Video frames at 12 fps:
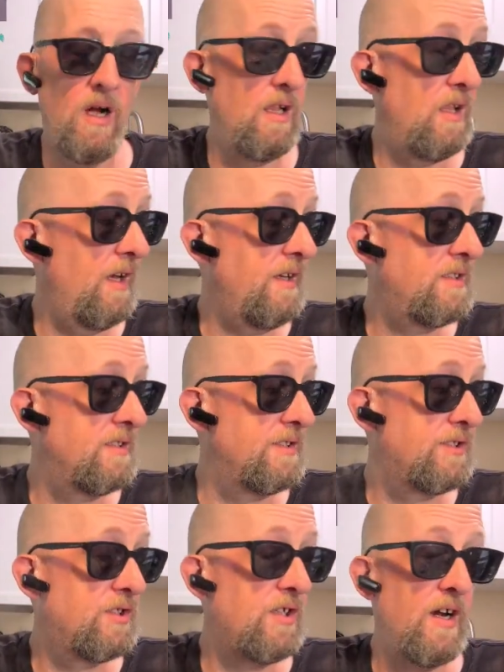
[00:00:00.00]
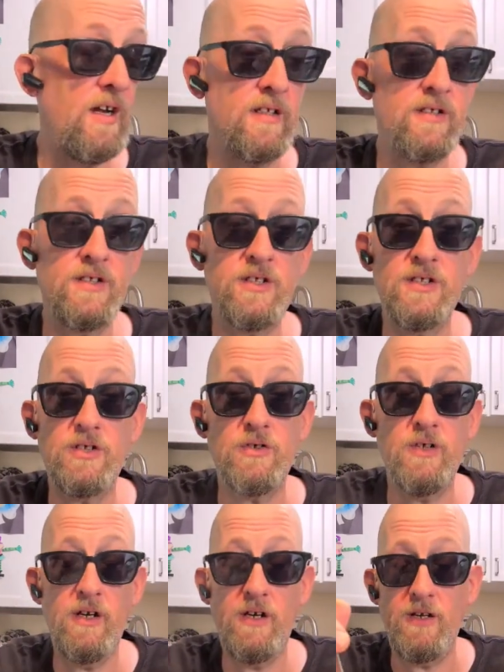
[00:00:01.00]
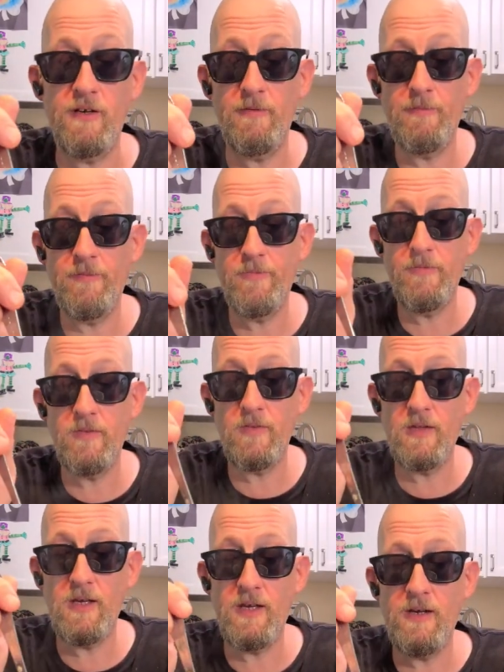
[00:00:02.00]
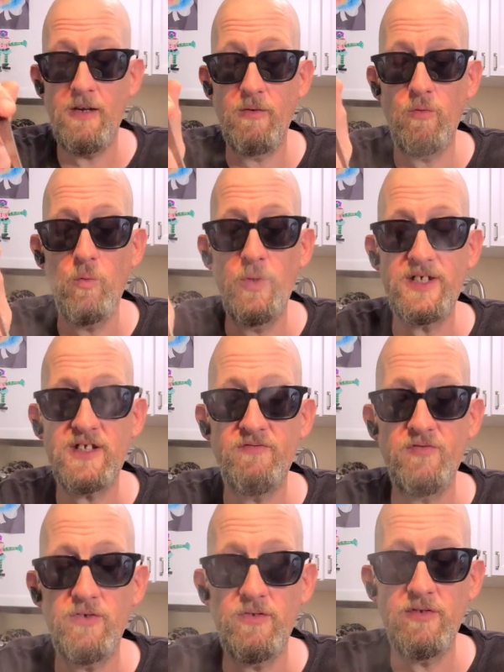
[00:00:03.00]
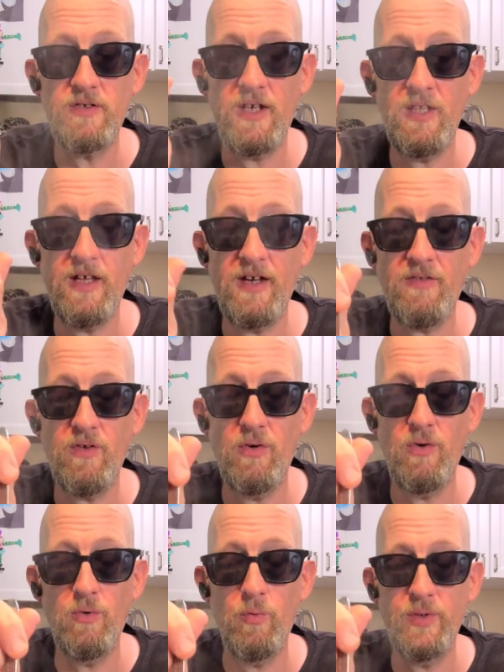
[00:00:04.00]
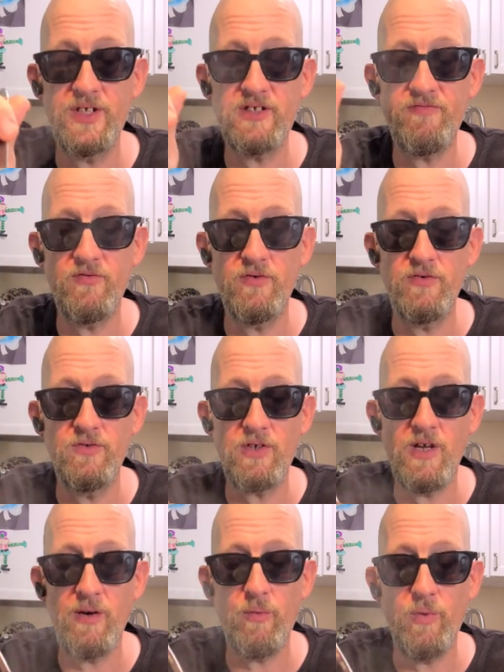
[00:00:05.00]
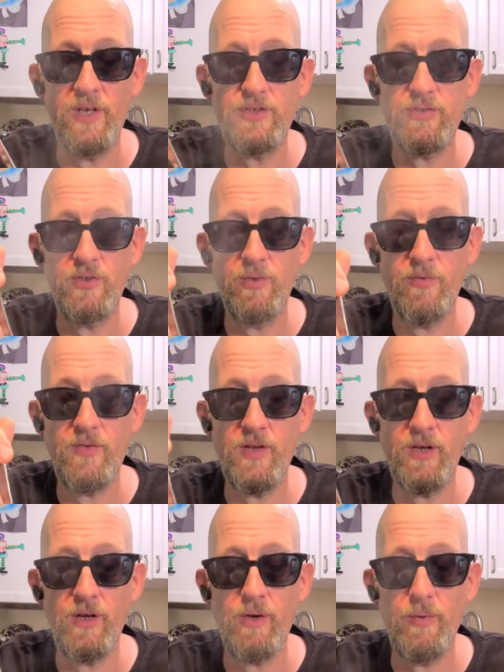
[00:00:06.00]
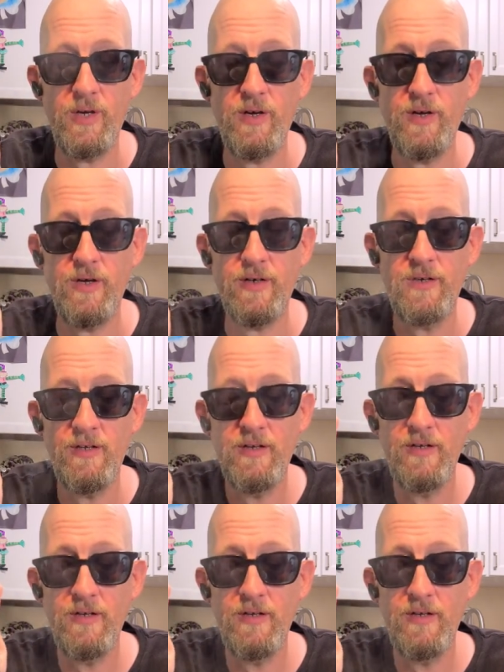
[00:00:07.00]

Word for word: I like this track. This is great. Kind of wistful. I like the whole wistful kind of retro thing going on.